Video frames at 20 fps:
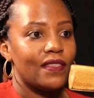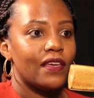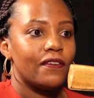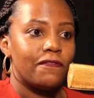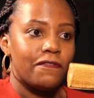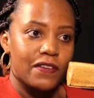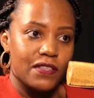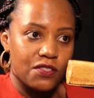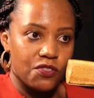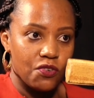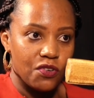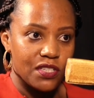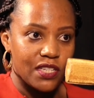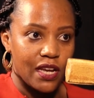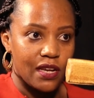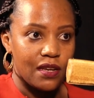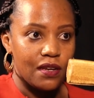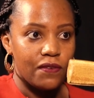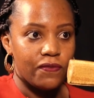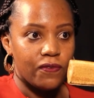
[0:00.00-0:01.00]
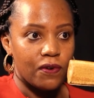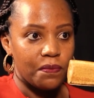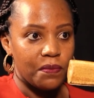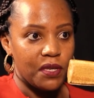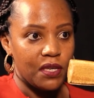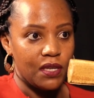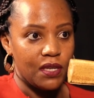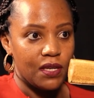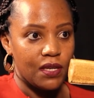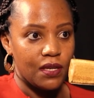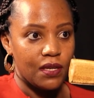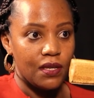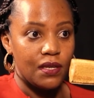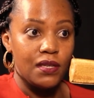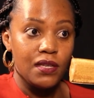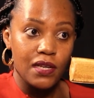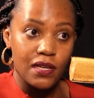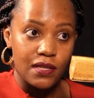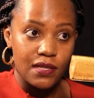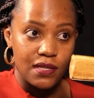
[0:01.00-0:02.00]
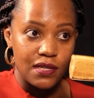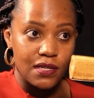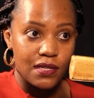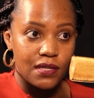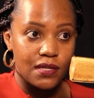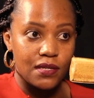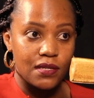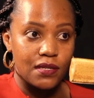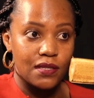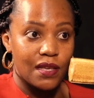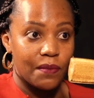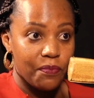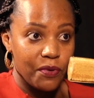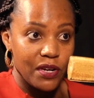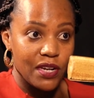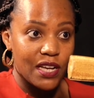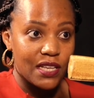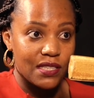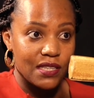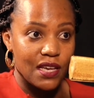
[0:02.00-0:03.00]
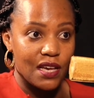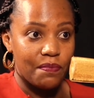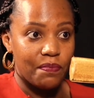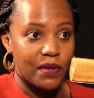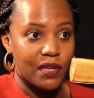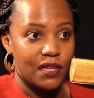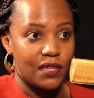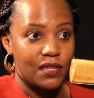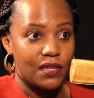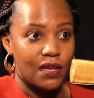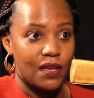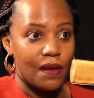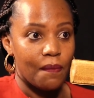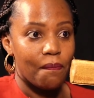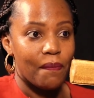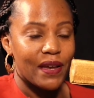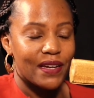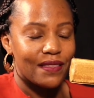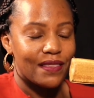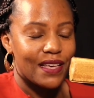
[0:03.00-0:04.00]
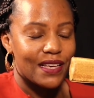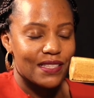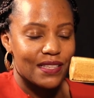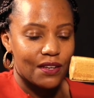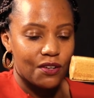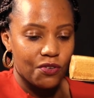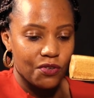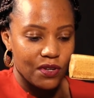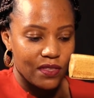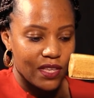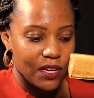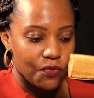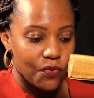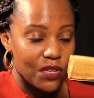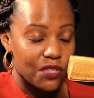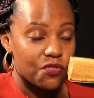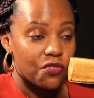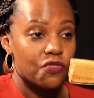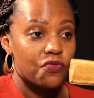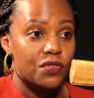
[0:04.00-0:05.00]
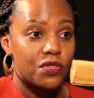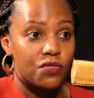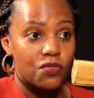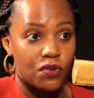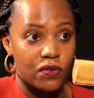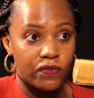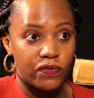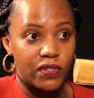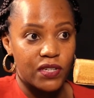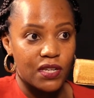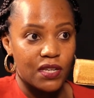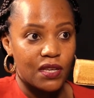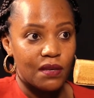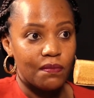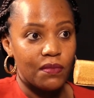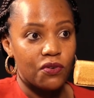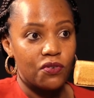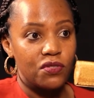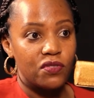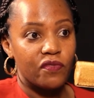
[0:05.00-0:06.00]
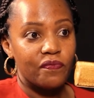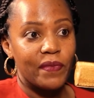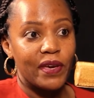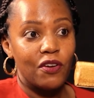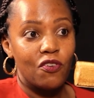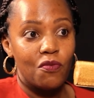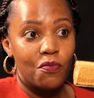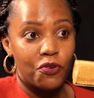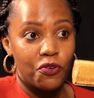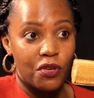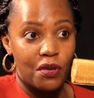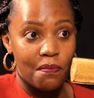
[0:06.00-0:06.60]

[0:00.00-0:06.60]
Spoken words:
the first doctor did for me, yes, the pregnancy happened, but there's a lot that was not resolved. Because of my hormonal